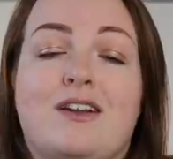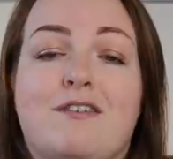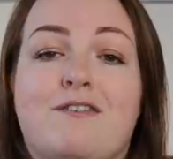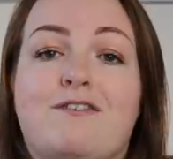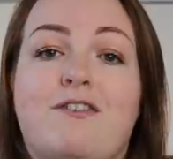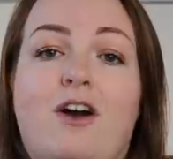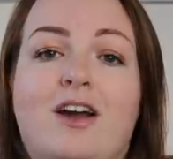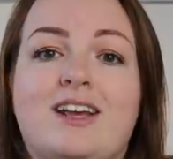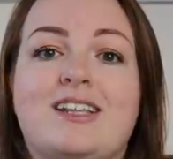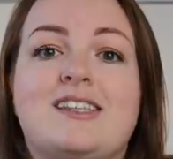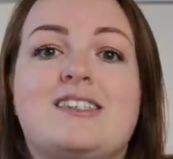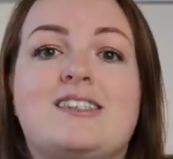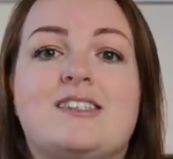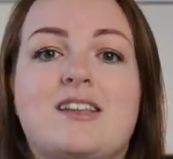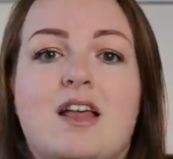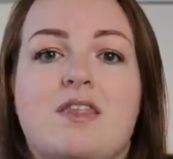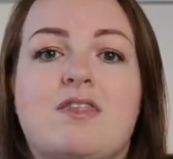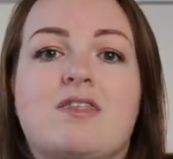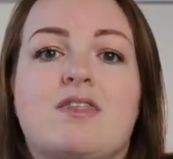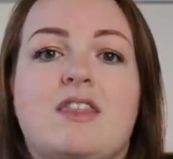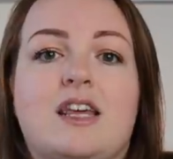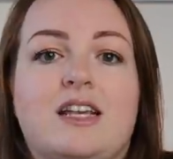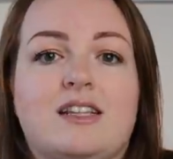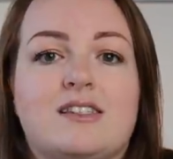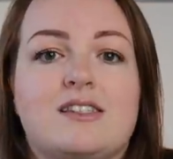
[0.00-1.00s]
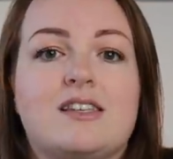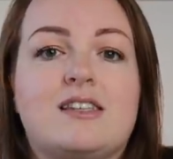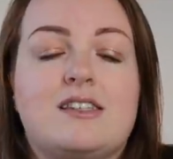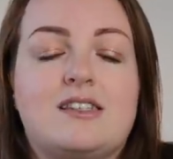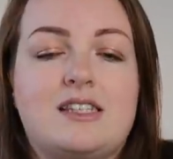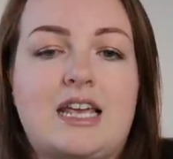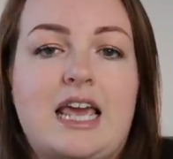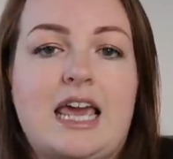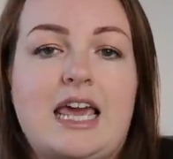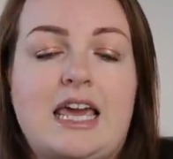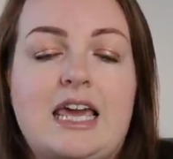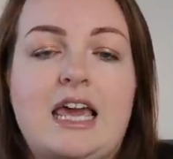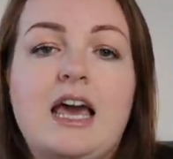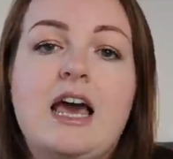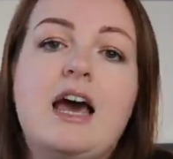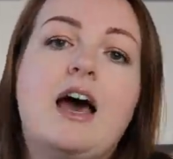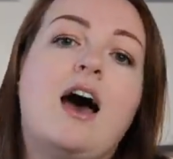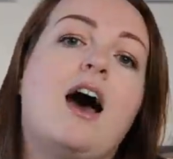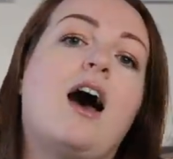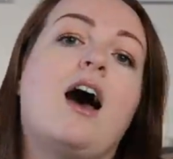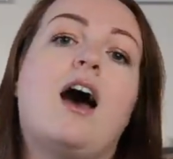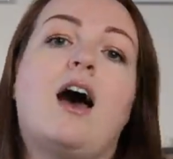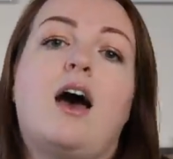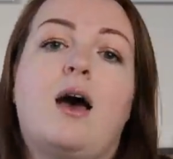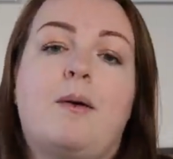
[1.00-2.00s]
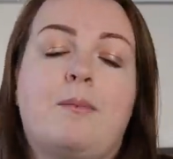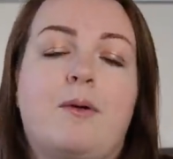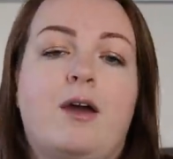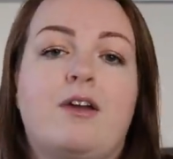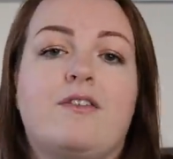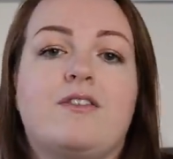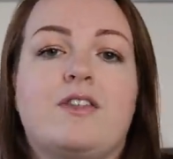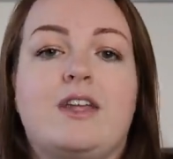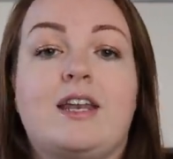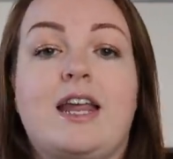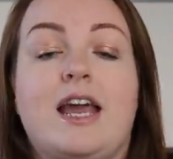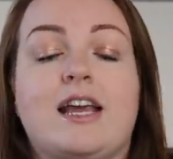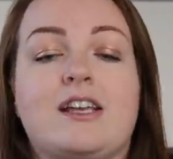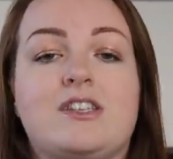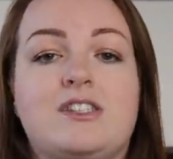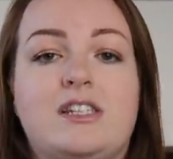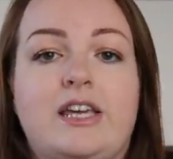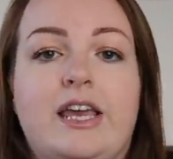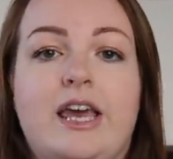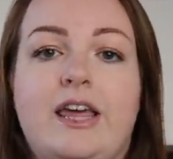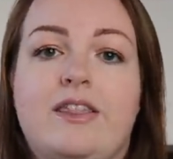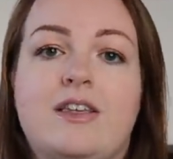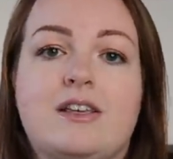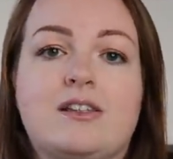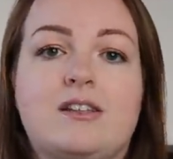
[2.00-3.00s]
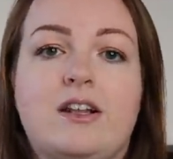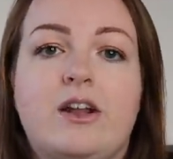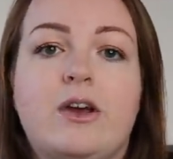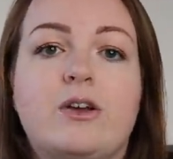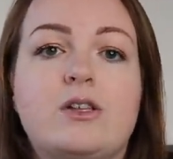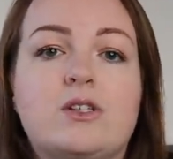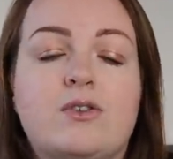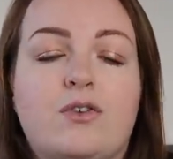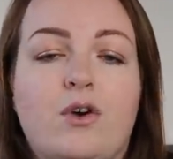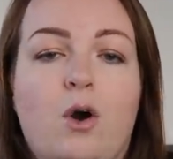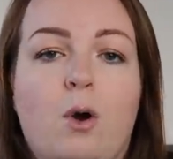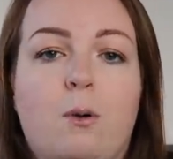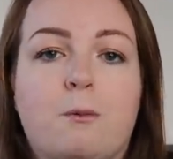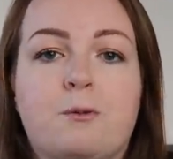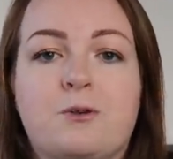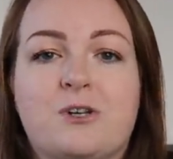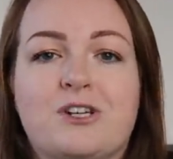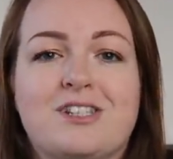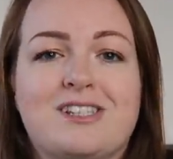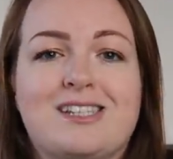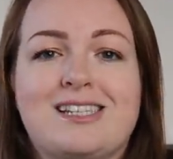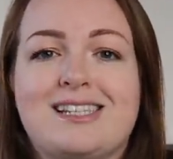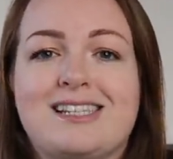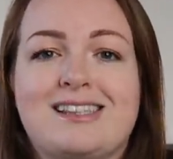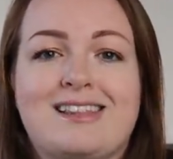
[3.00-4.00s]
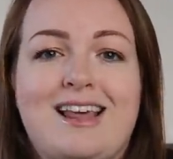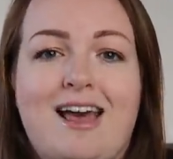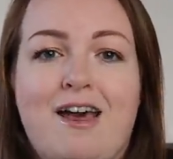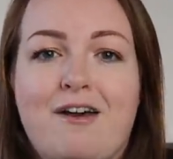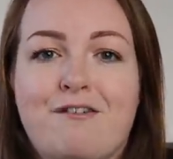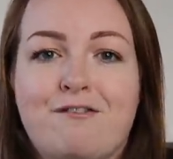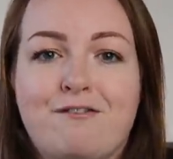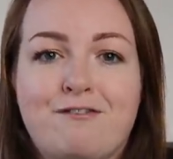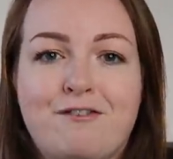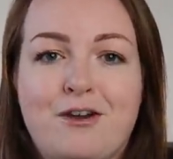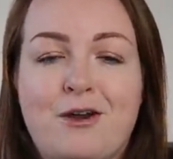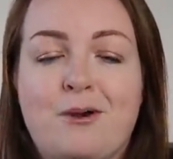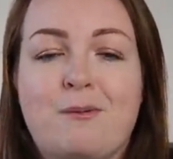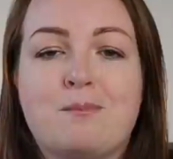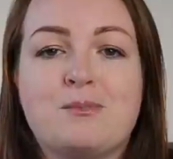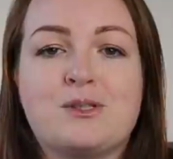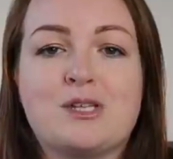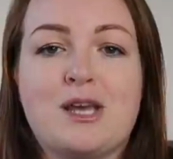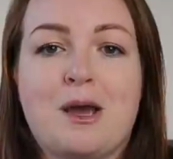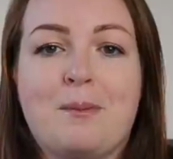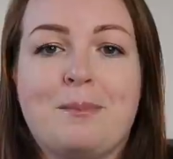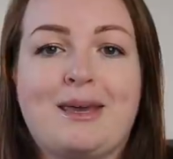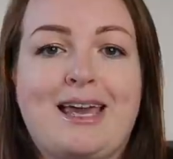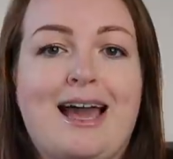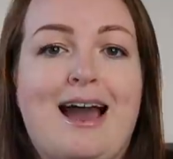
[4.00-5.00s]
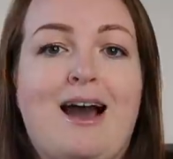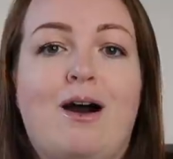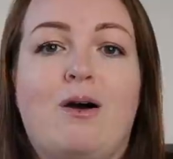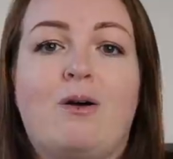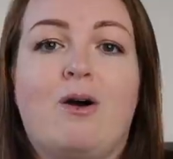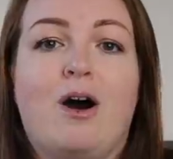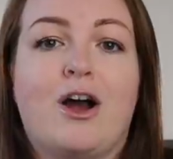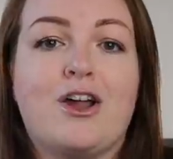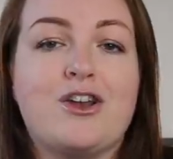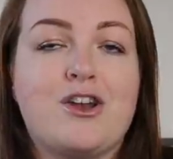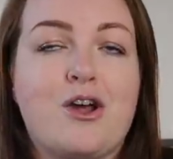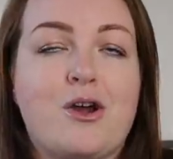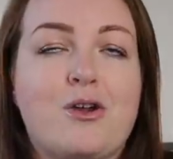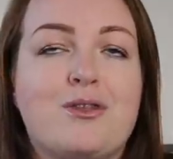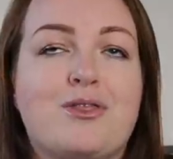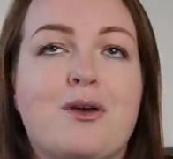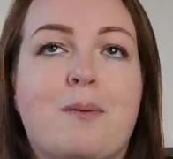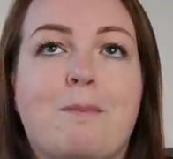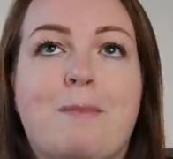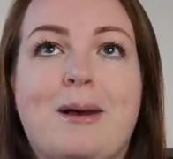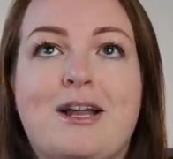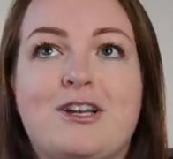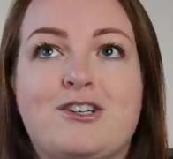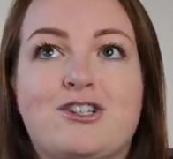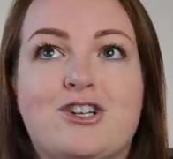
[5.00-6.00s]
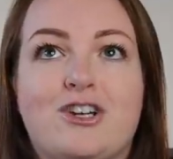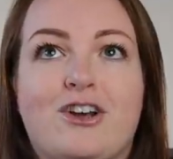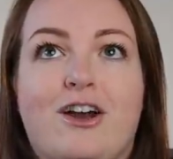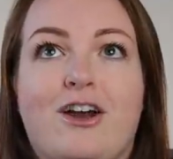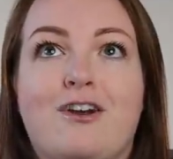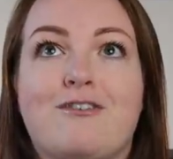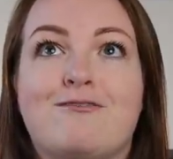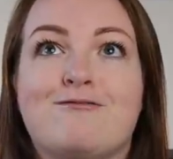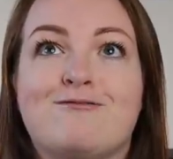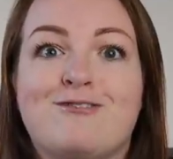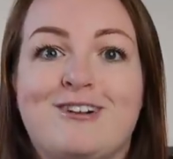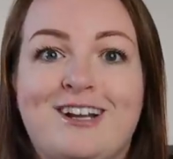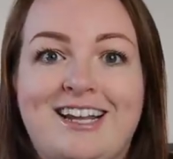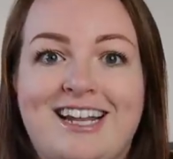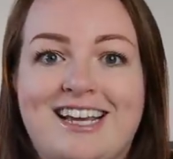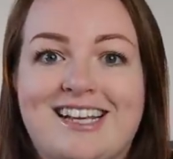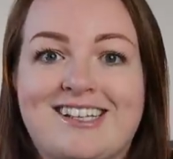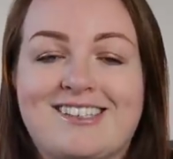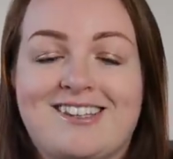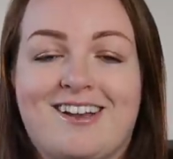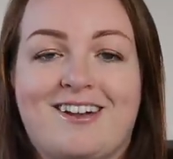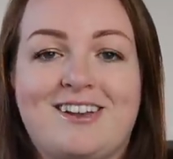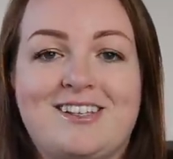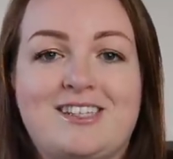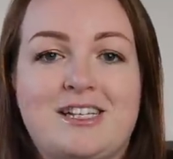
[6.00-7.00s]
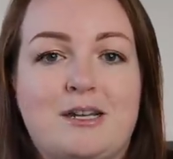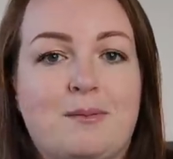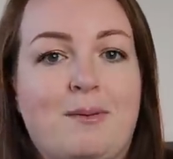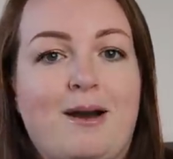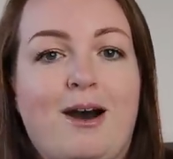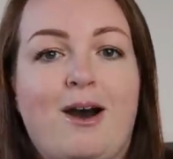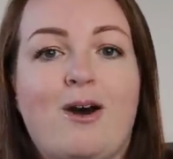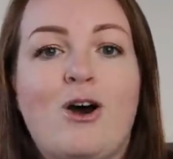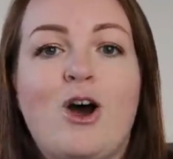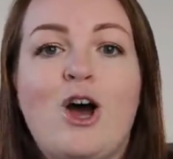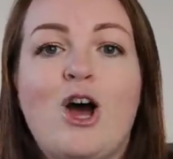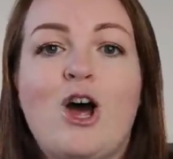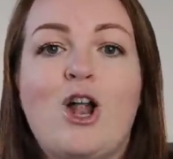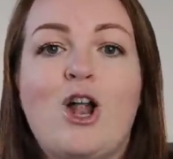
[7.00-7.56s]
gonna find something to see over the next year. There's loads of options, isn't there? Films coming out. I know that Benj and I are really excited about